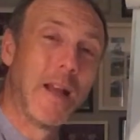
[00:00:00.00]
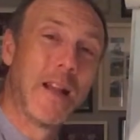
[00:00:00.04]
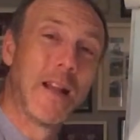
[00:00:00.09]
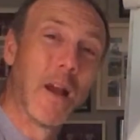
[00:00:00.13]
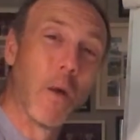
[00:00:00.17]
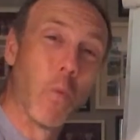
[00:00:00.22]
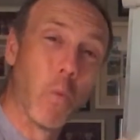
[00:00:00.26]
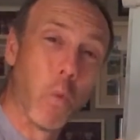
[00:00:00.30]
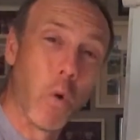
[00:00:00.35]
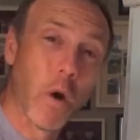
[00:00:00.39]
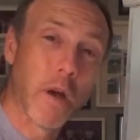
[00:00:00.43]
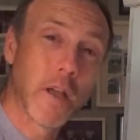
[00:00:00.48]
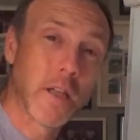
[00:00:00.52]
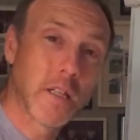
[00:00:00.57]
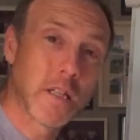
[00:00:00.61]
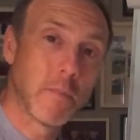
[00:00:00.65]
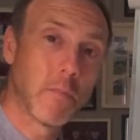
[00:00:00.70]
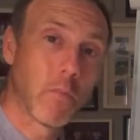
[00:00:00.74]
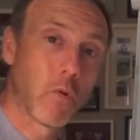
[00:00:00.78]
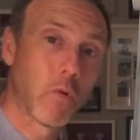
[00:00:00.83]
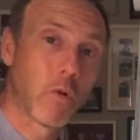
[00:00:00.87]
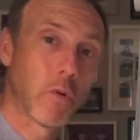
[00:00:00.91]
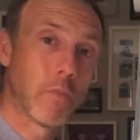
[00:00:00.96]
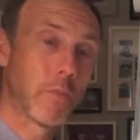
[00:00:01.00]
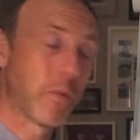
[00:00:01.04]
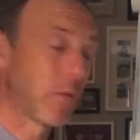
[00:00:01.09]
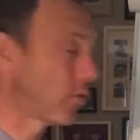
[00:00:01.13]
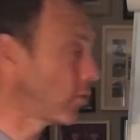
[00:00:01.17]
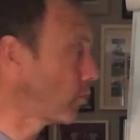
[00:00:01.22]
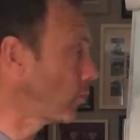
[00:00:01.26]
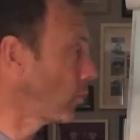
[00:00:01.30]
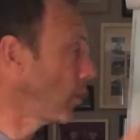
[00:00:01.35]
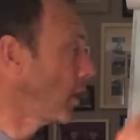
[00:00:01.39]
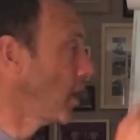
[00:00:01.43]
Now, why is it more
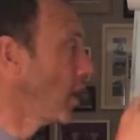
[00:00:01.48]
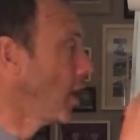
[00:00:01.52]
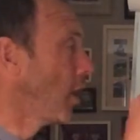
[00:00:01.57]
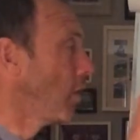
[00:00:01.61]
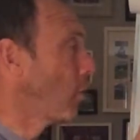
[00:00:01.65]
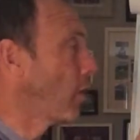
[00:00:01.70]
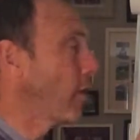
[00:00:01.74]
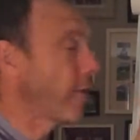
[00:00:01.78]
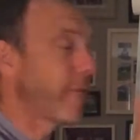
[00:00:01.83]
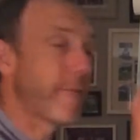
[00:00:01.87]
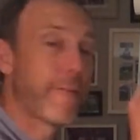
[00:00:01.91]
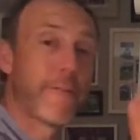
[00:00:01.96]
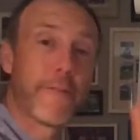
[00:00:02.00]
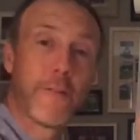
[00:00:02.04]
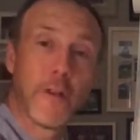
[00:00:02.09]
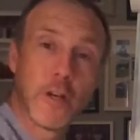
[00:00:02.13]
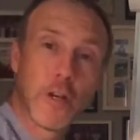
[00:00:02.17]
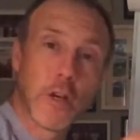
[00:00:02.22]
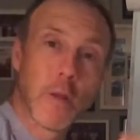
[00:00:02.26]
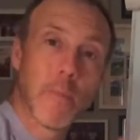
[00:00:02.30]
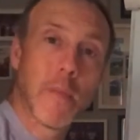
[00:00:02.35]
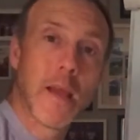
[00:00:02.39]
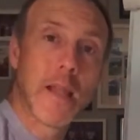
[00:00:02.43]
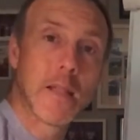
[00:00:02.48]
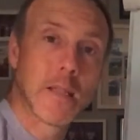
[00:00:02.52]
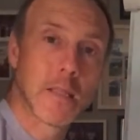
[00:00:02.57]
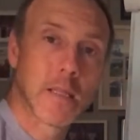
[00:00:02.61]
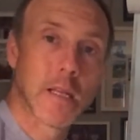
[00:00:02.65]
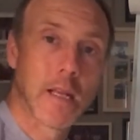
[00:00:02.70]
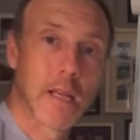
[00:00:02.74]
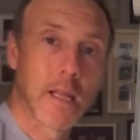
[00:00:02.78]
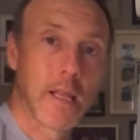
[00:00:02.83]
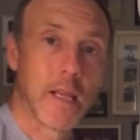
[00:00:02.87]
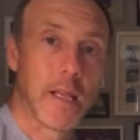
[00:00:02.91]
important? Well,
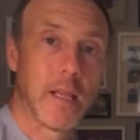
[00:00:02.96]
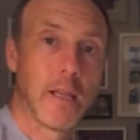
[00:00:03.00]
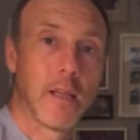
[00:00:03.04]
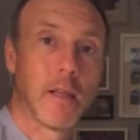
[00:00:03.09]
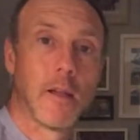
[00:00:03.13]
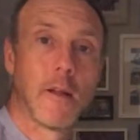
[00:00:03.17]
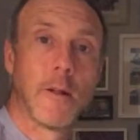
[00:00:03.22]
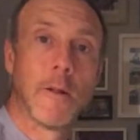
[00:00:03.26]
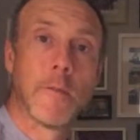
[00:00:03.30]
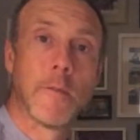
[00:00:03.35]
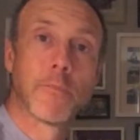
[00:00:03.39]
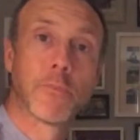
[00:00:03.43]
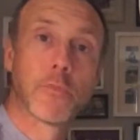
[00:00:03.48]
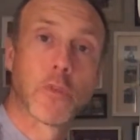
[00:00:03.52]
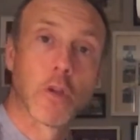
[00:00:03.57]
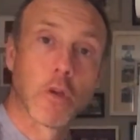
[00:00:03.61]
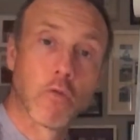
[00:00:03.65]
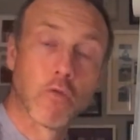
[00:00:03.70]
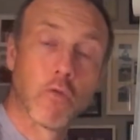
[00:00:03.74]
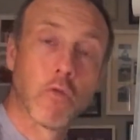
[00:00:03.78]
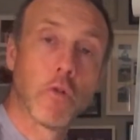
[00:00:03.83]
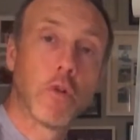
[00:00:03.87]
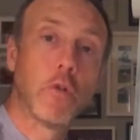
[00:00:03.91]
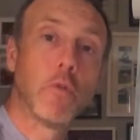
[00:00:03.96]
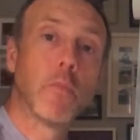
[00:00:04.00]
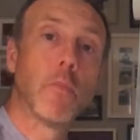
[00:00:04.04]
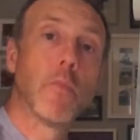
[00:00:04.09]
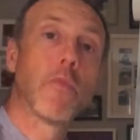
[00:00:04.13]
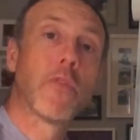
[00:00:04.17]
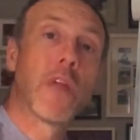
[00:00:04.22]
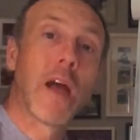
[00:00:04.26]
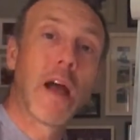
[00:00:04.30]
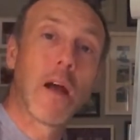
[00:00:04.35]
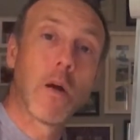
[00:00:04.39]
fundamentally, the group
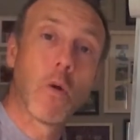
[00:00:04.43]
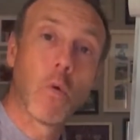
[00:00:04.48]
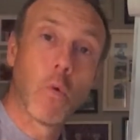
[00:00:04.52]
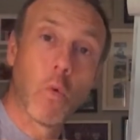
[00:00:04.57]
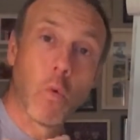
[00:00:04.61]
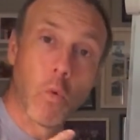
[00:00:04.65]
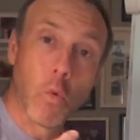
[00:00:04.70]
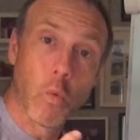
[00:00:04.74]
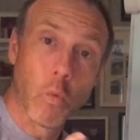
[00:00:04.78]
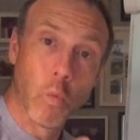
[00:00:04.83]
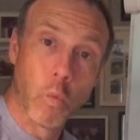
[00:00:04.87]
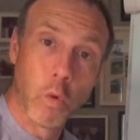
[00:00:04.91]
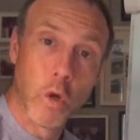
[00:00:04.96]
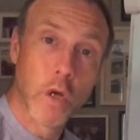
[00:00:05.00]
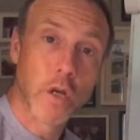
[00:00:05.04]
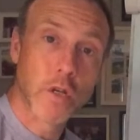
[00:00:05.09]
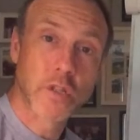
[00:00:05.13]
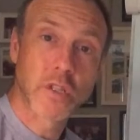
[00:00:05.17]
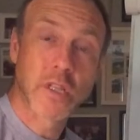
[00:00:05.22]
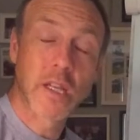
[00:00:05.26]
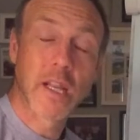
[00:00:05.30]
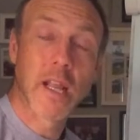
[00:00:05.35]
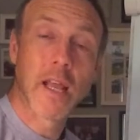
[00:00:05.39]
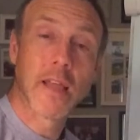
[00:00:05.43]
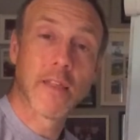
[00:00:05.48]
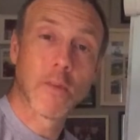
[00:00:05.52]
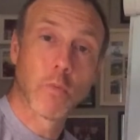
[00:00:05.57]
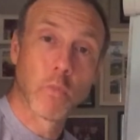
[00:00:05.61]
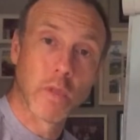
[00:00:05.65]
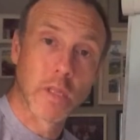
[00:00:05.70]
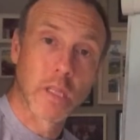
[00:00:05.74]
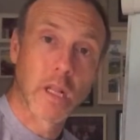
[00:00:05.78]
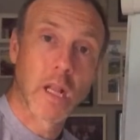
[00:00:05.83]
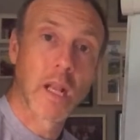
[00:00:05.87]
that works together
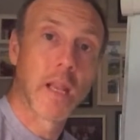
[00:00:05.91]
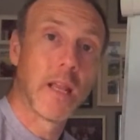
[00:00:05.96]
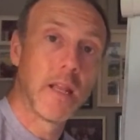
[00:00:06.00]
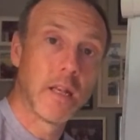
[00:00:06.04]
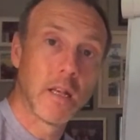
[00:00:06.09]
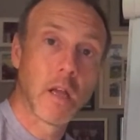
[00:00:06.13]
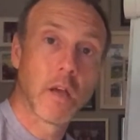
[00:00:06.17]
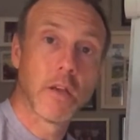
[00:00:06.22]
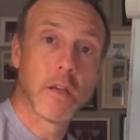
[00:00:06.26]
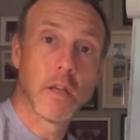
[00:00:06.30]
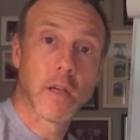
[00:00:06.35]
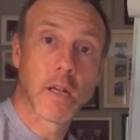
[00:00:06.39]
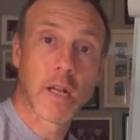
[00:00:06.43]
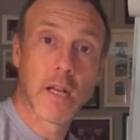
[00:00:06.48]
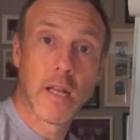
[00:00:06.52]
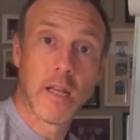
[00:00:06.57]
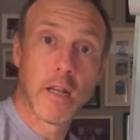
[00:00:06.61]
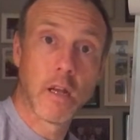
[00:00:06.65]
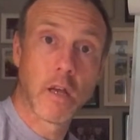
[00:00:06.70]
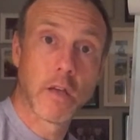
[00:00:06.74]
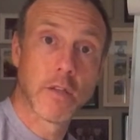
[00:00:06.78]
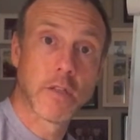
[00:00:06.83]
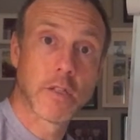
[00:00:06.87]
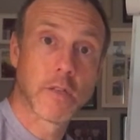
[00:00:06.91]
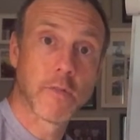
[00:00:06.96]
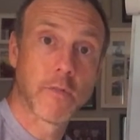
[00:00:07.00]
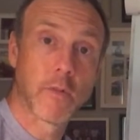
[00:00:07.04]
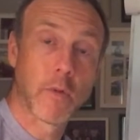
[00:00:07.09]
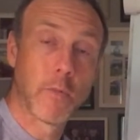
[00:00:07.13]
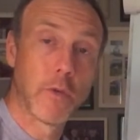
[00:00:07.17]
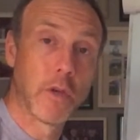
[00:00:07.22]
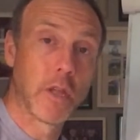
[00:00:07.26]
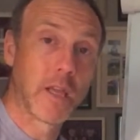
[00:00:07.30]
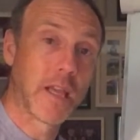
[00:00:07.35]
with clear lines of
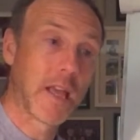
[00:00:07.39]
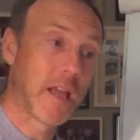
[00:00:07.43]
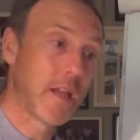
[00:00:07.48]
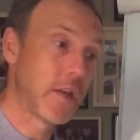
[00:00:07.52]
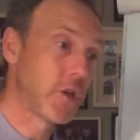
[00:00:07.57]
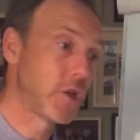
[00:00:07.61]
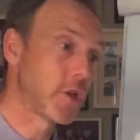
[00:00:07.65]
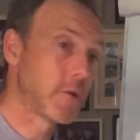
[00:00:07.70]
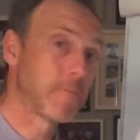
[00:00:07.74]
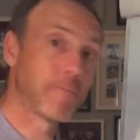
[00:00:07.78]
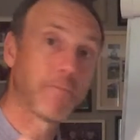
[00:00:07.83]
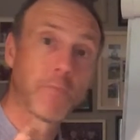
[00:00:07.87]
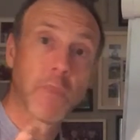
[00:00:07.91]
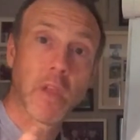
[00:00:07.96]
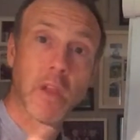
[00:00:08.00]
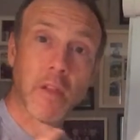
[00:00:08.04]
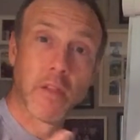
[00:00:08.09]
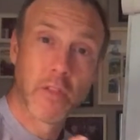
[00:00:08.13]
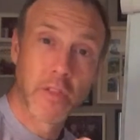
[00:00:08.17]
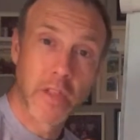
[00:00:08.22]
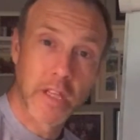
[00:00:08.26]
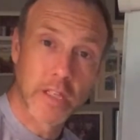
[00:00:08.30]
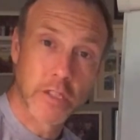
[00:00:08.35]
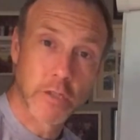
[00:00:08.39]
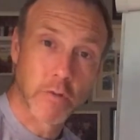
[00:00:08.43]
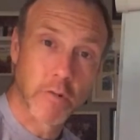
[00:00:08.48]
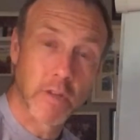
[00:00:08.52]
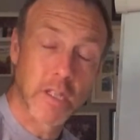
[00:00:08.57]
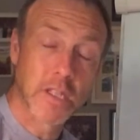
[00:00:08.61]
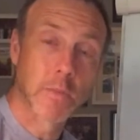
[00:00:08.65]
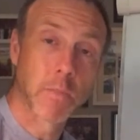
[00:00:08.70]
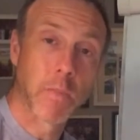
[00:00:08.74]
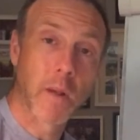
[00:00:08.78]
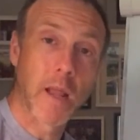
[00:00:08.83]
communication, things are
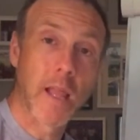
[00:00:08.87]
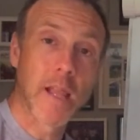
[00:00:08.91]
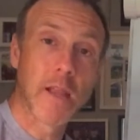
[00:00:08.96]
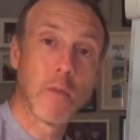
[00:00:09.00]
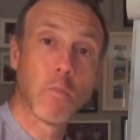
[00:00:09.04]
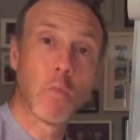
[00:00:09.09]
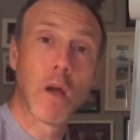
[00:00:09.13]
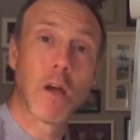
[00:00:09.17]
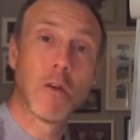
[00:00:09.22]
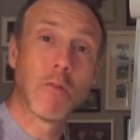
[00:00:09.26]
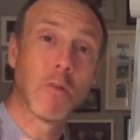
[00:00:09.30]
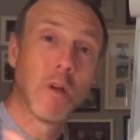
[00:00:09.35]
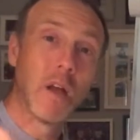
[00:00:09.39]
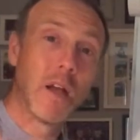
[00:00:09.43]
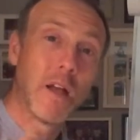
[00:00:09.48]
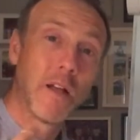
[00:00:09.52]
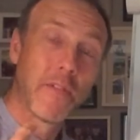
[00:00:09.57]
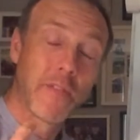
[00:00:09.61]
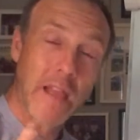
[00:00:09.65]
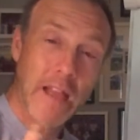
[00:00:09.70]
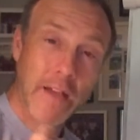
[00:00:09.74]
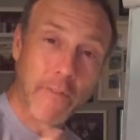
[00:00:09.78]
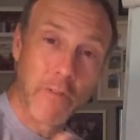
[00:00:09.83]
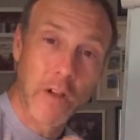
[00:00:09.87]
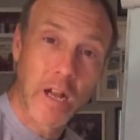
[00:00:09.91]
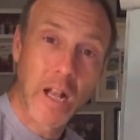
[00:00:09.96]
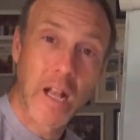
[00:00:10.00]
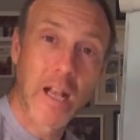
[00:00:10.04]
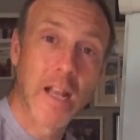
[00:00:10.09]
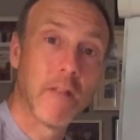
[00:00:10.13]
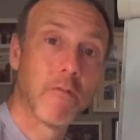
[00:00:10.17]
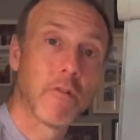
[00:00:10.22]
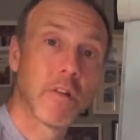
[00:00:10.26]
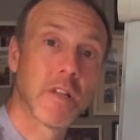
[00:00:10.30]
explained well, they have a
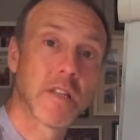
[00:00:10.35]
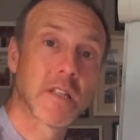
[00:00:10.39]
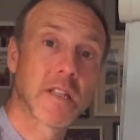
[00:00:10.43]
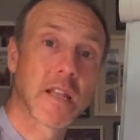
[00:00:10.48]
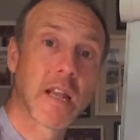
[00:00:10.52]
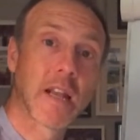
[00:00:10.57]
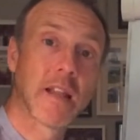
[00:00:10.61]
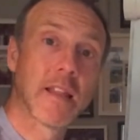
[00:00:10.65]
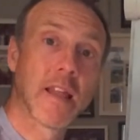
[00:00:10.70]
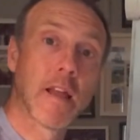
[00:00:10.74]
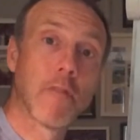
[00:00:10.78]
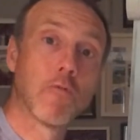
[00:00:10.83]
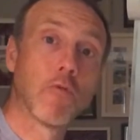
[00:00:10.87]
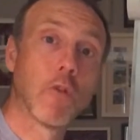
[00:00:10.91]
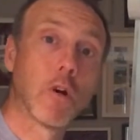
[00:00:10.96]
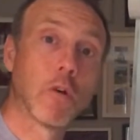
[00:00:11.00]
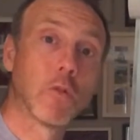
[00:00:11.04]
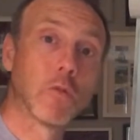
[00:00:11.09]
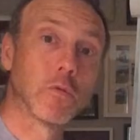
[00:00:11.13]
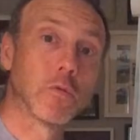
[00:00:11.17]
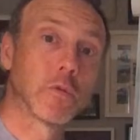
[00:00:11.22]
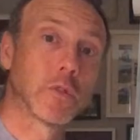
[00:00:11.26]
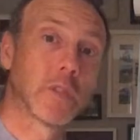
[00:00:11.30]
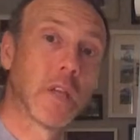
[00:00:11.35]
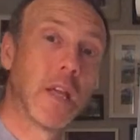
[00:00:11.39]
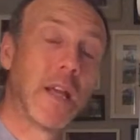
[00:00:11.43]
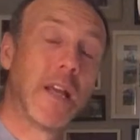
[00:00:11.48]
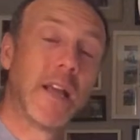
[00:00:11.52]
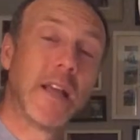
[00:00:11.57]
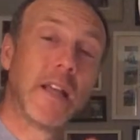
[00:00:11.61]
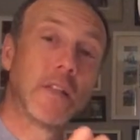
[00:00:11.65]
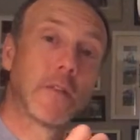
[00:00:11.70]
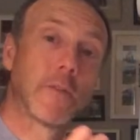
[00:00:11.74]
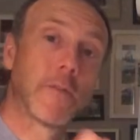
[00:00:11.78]
clear understanding of their roles,
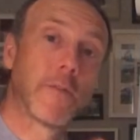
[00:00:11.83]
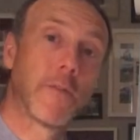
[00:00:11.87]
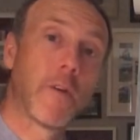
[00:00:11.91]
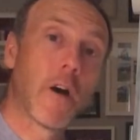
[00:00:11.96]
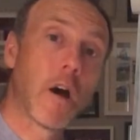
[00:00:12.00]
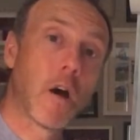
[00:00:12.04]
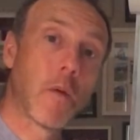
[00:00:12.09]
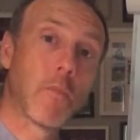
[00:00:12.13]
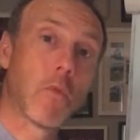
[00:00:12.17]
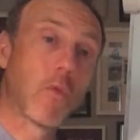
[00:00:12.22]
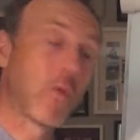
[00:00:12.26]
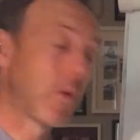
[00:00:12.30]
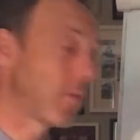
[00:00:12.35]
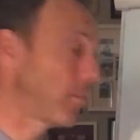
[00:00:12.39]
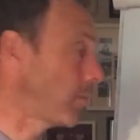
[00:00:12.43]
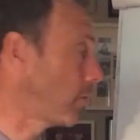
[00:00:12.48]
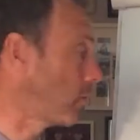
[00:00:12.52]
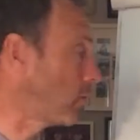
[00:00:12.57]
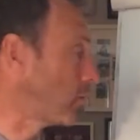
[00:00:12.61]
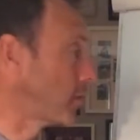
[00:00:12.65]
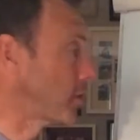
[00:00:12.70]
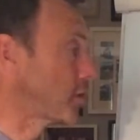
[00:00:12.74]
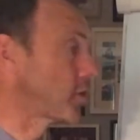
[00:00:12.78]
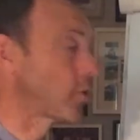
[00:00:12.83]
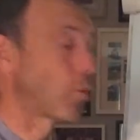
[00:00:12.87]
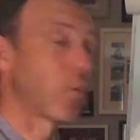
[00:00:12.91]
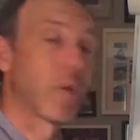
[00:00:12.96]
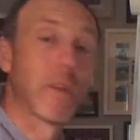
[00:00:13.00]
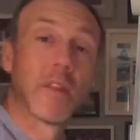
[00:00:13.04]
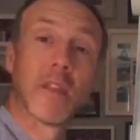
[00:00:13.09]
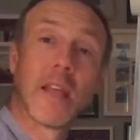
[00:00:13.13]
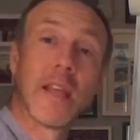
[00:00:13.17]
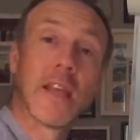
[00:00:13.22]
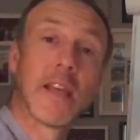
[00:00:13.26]
is far more important as to
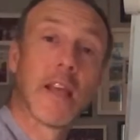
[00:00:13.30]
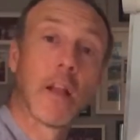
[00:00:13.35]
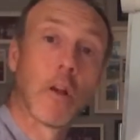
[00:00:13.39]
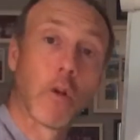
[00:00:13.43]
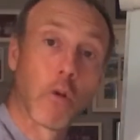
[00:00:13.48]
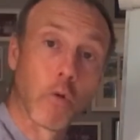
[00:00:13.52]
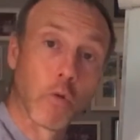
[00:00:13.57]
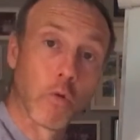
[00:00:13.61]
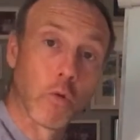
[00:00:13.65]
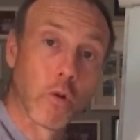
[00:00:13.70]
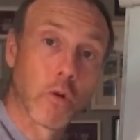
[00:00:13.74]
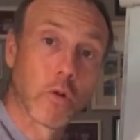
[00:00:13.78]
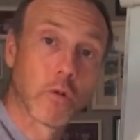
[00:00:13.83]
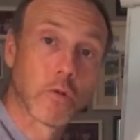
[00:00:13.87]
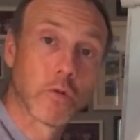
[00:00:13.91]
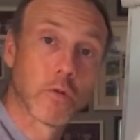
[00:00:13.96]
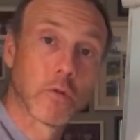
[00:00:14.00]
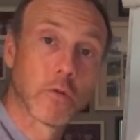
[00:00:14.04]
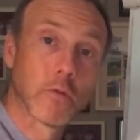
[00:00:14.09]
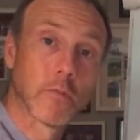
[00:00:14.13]
whether they can get on or not.